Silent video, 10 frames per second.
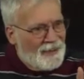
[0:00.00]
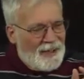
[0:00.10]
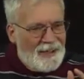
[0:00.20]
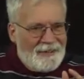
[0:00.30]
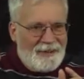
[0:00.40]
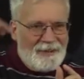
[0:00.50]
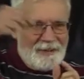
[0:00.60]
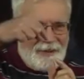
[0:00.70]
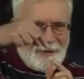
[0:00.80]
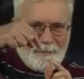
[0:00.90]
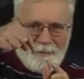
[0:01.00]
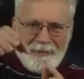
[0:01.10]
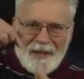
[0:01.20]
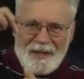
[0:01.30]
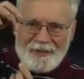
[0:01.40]
that at the tip
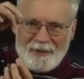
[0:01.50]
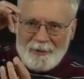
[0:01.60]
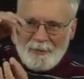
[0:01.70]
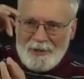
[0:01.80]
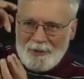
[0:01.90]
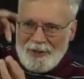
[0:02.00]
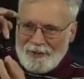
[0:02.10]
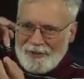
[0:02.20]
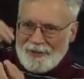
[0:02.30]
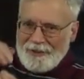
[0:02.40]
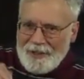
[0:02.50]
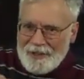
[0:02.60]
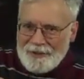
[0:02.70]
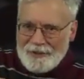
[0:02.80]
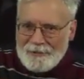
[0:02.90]
has an amino acid
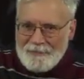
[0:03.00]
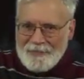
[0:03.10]
attached.